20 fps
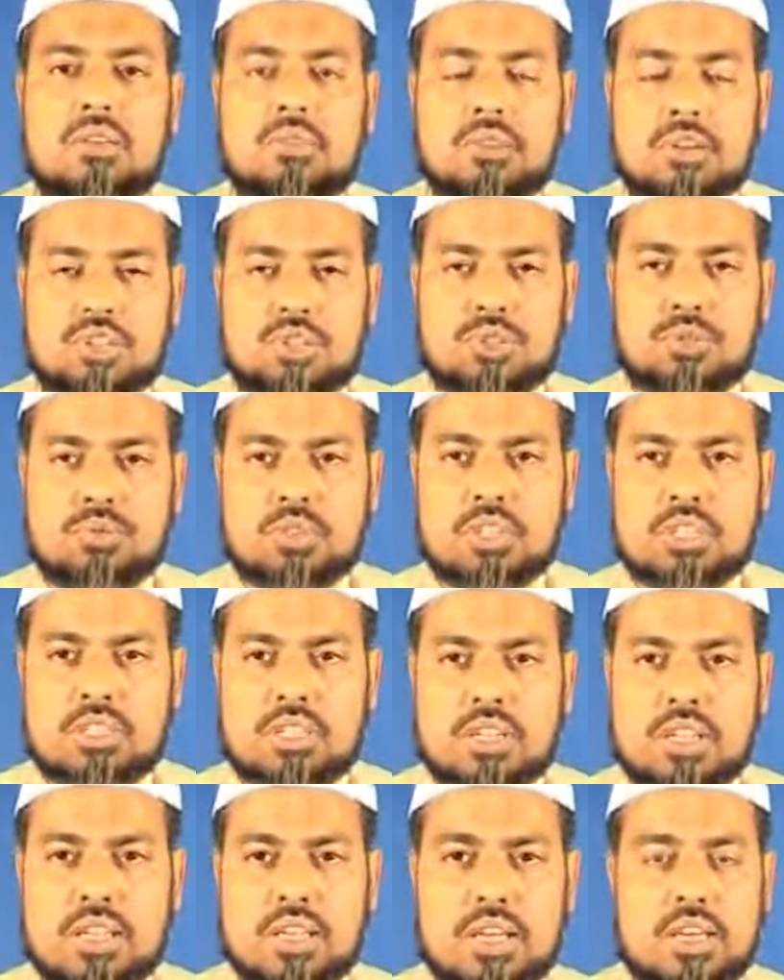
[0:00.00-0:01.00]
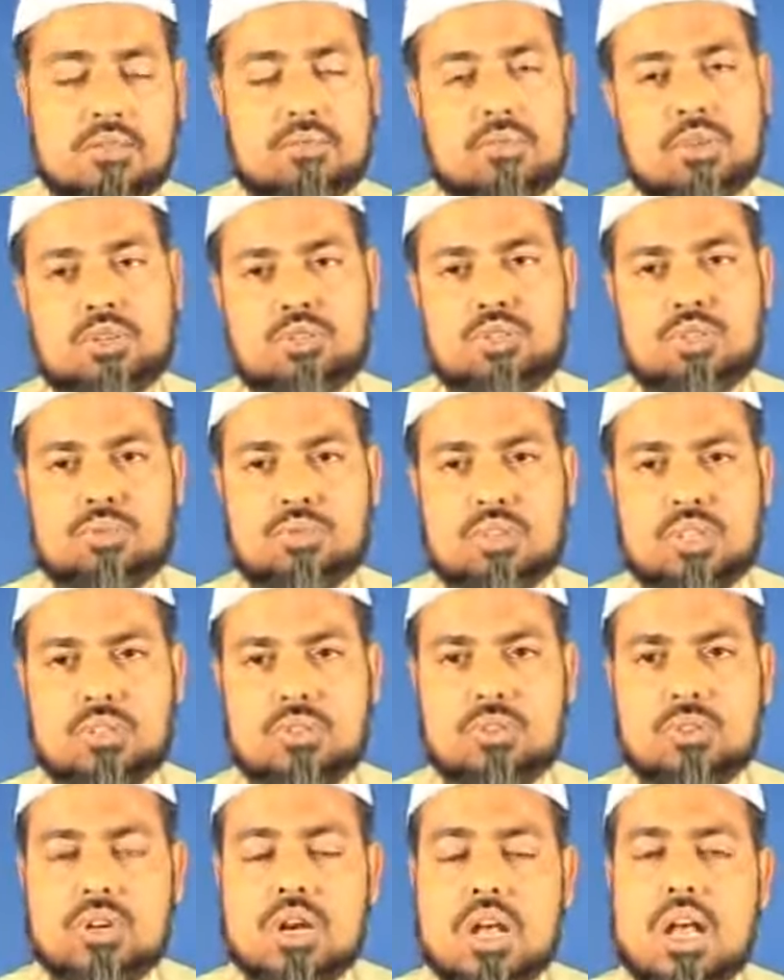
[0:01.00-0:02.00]
What should we say and what should we
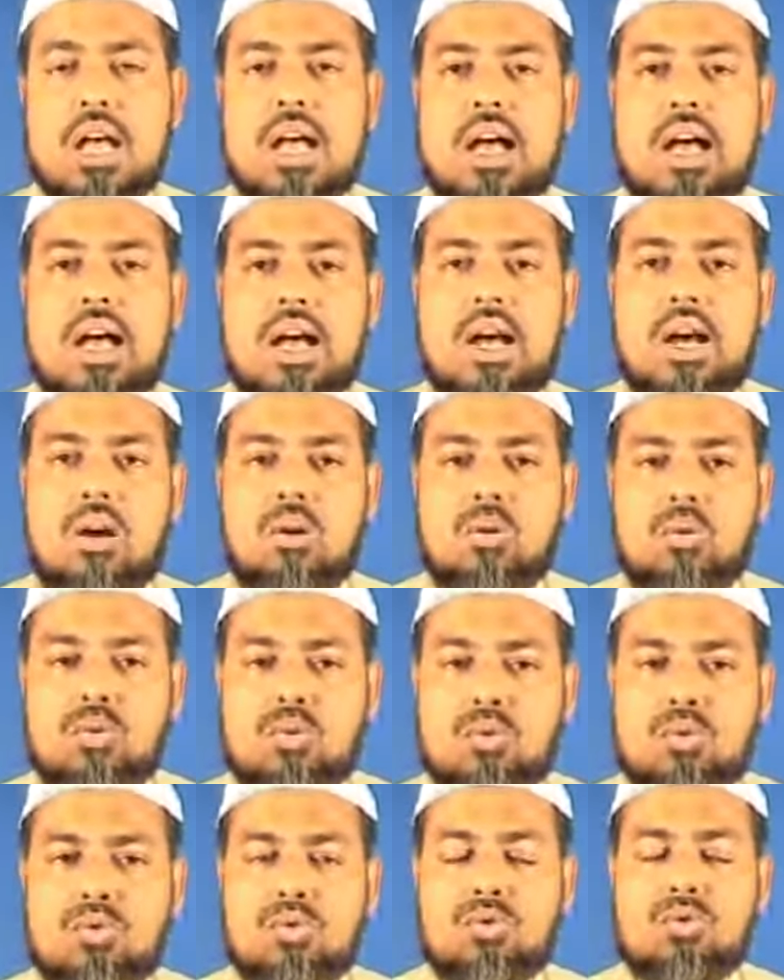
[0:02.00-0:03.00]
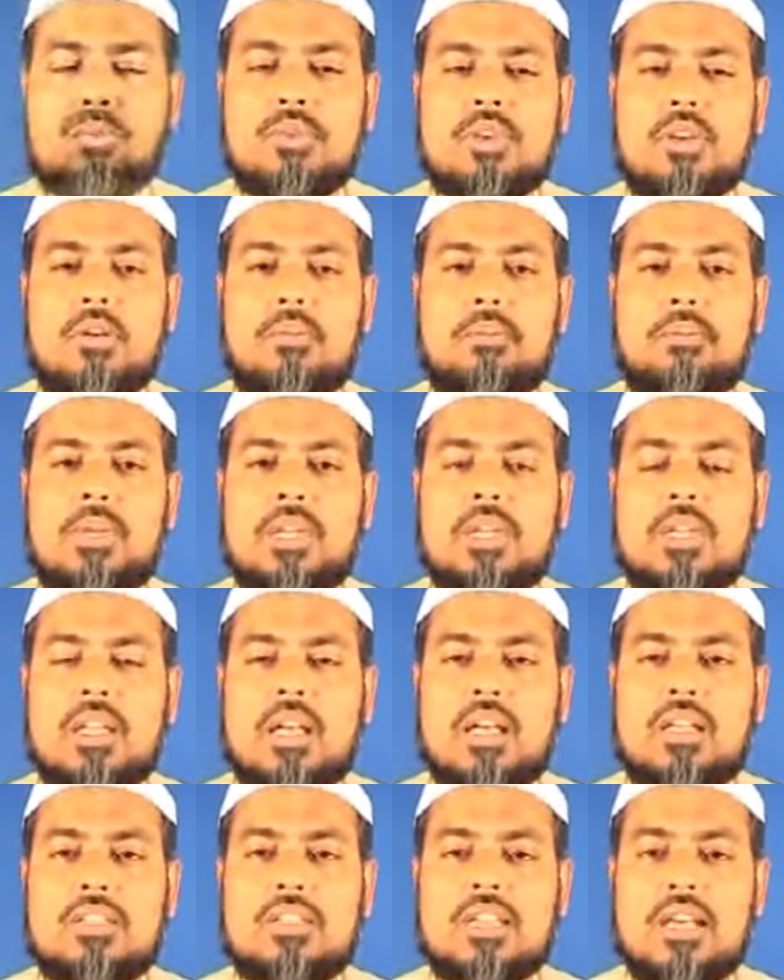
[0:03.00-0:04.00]
do? A'udhu bi rabbin
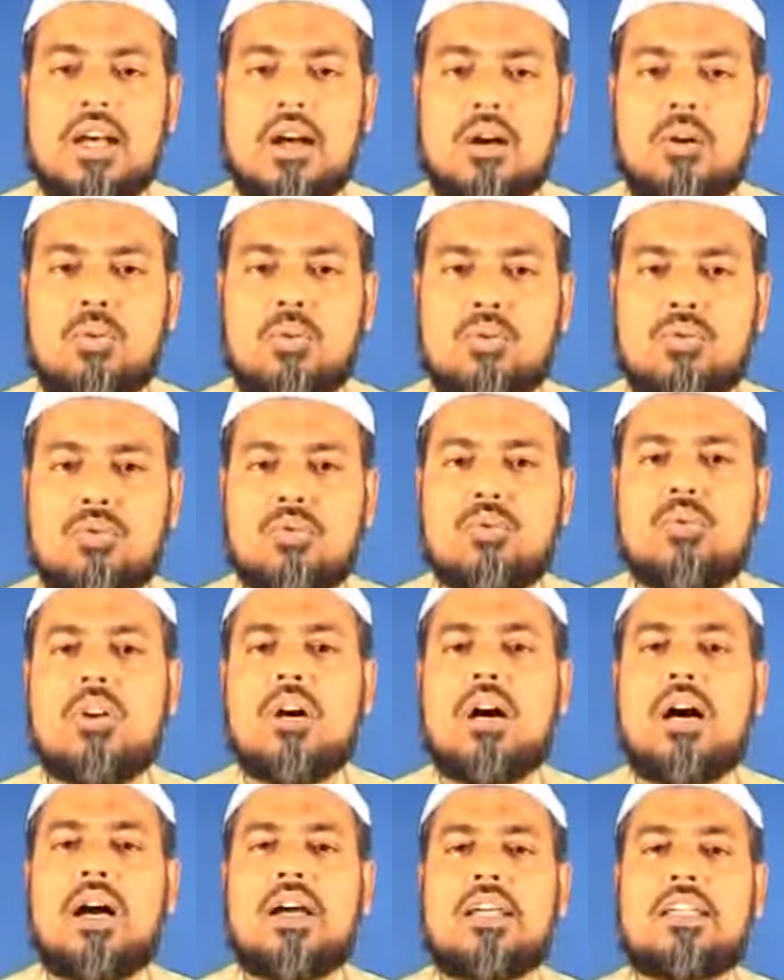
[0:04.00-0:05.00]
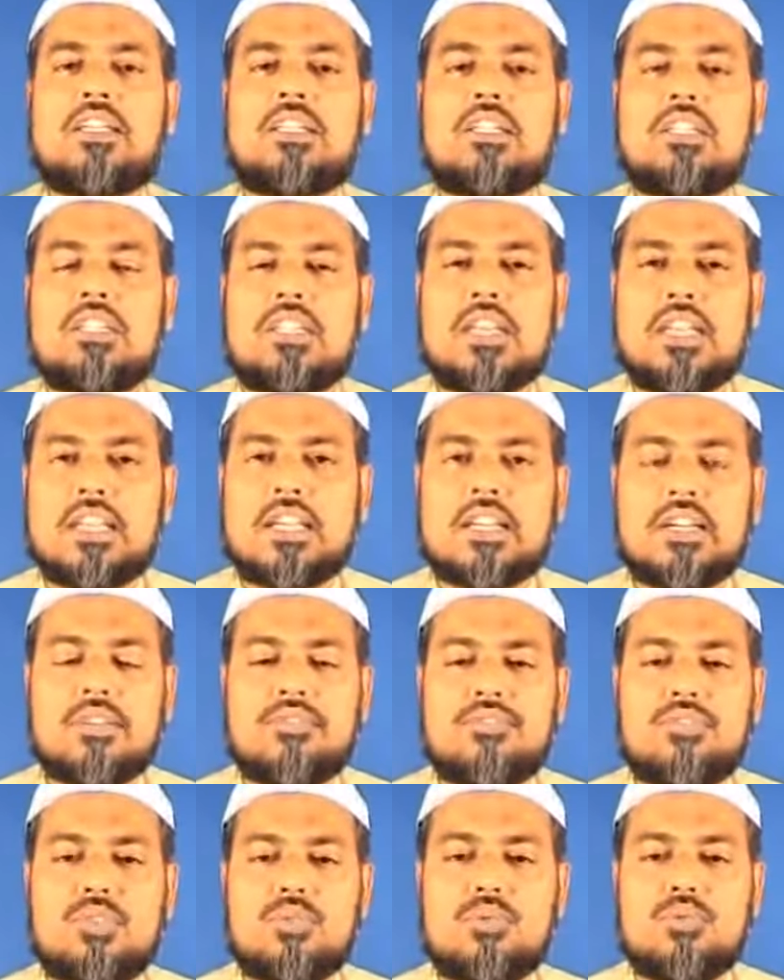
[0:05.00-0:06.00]
nas. A'udhu. I take
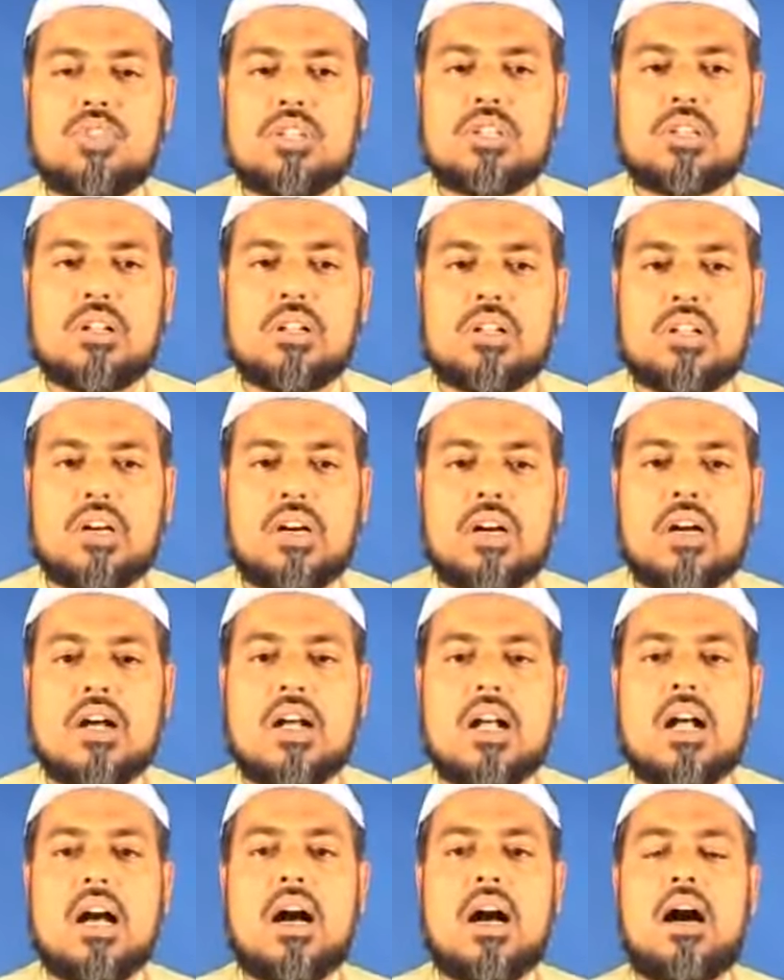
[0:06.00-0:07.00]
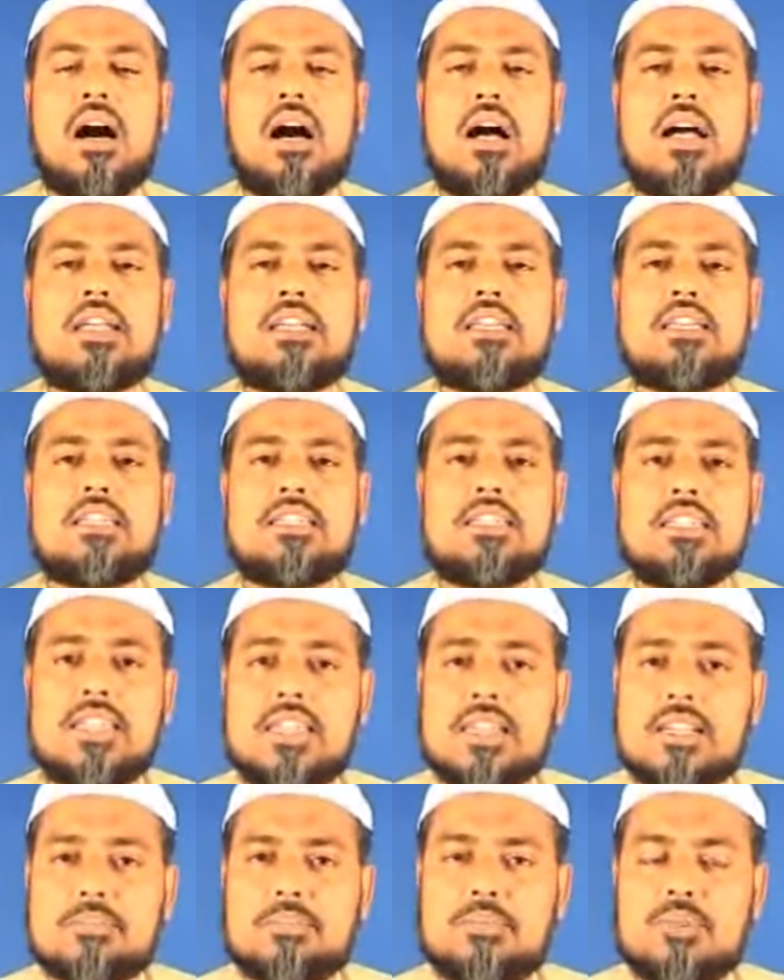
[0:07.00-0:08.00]
refuge in Allah. I
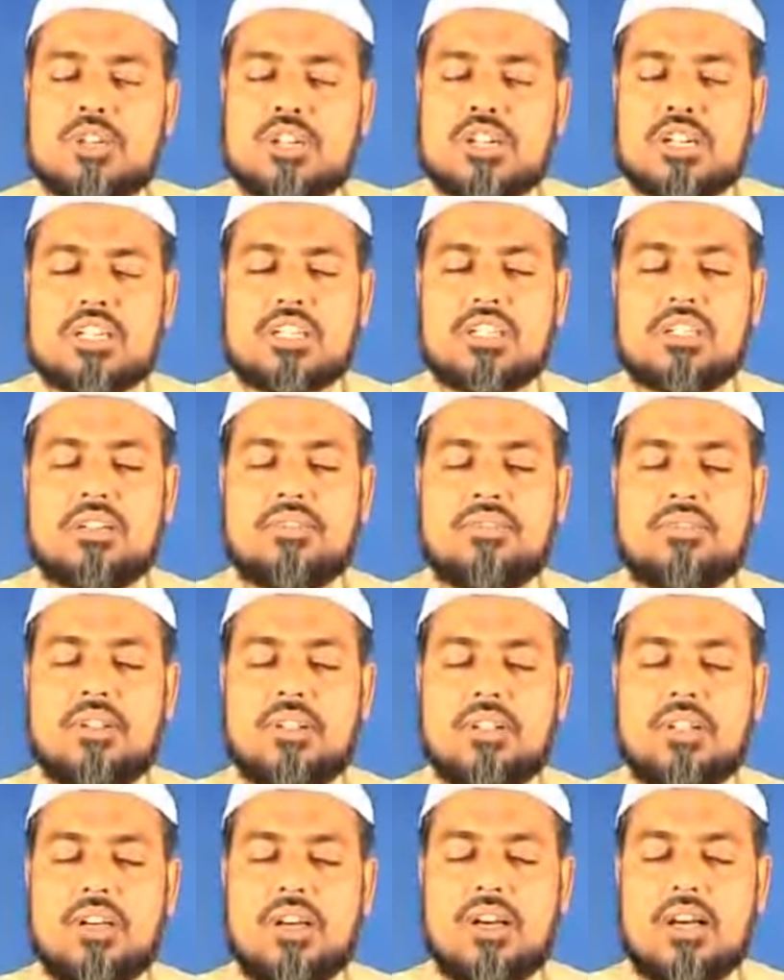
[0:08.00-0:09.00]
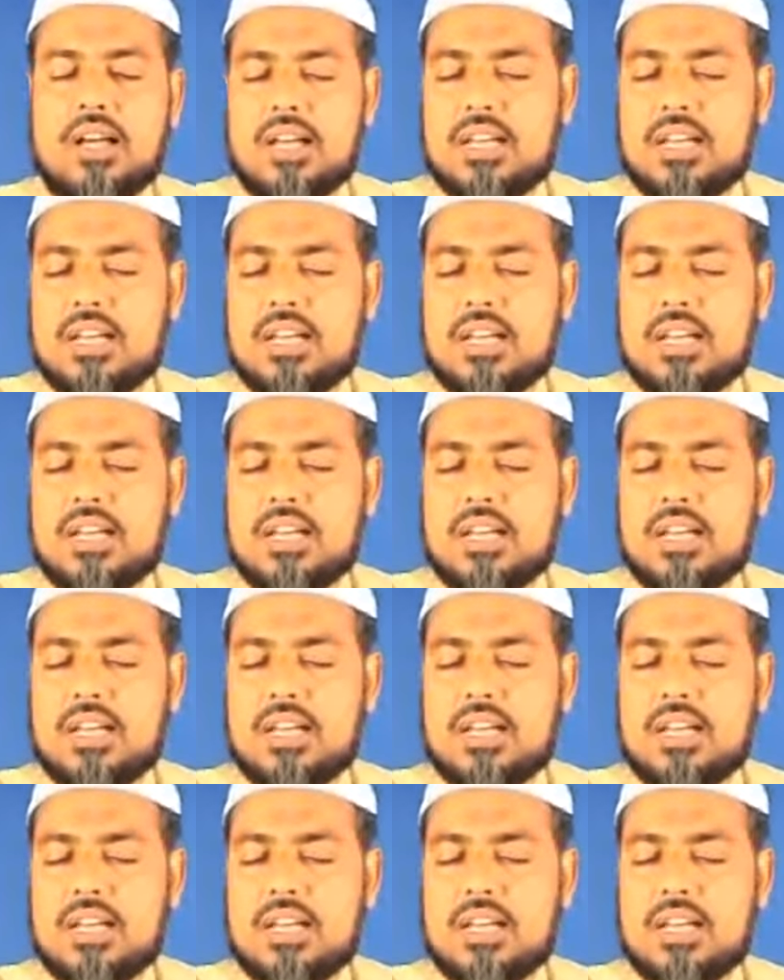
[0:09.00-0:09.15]
take protection of Allah.